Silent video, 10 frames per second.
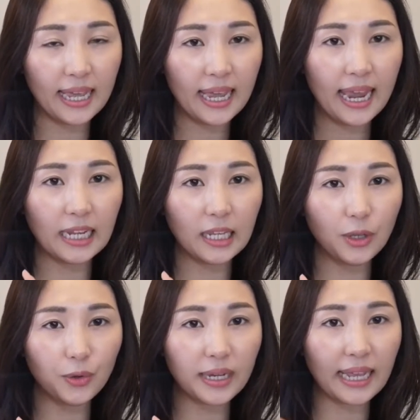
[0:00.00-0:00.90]
and then you
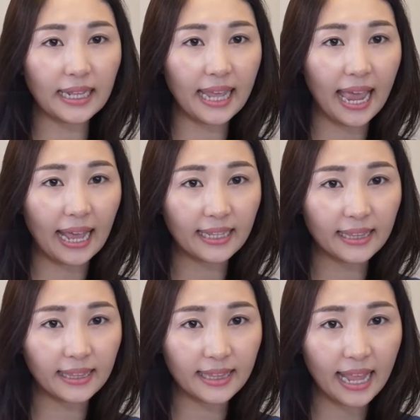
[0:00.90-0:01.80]
can add
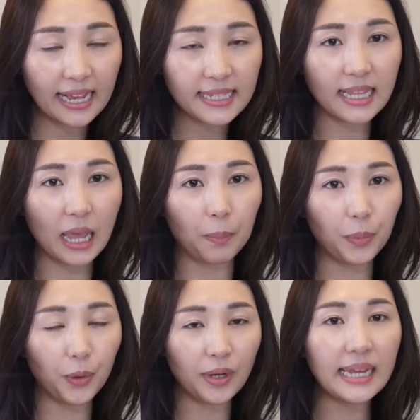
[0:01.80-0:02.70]
next
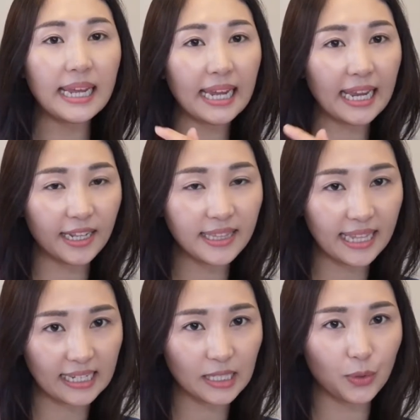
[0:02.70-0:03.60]
ampoule in the
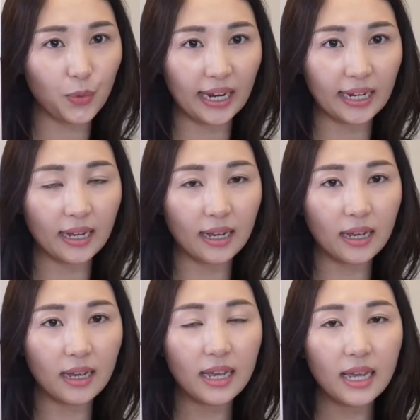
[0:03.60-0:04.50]
next week.
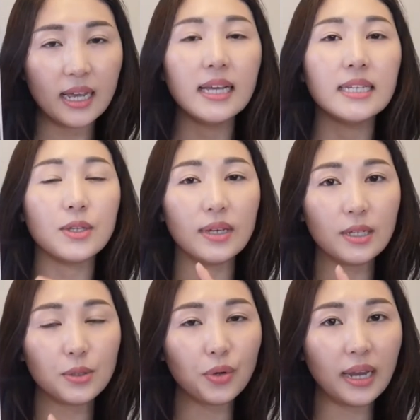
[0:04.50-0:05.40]
So it's
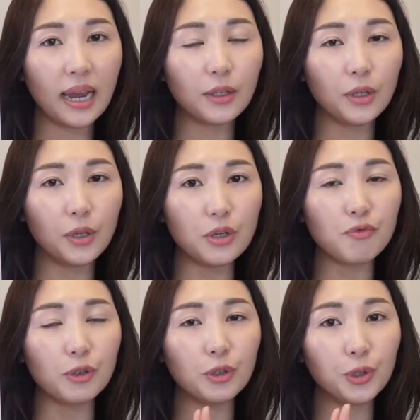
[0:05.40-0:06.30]
okay to use
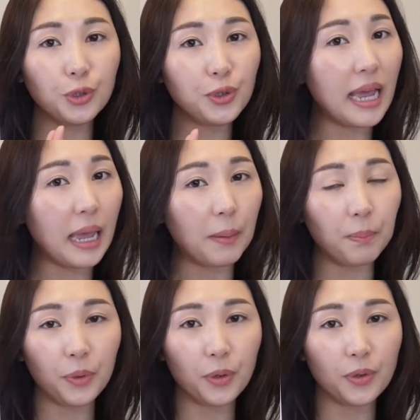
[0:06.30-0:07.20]
for 2
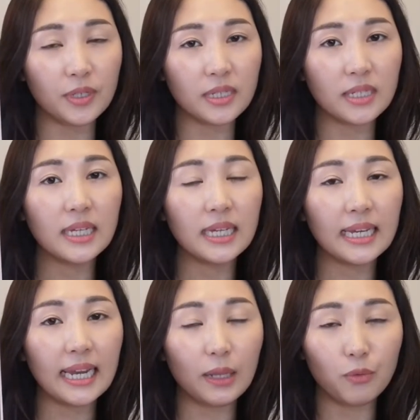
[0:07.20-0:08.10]
ampoules
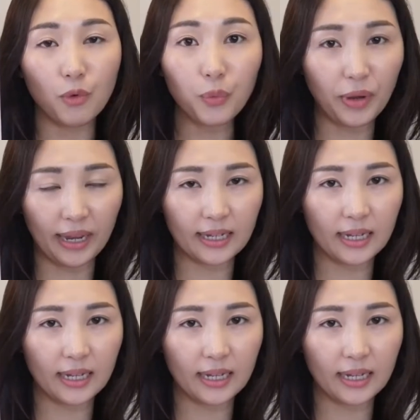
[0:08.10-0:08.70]
in 1 week,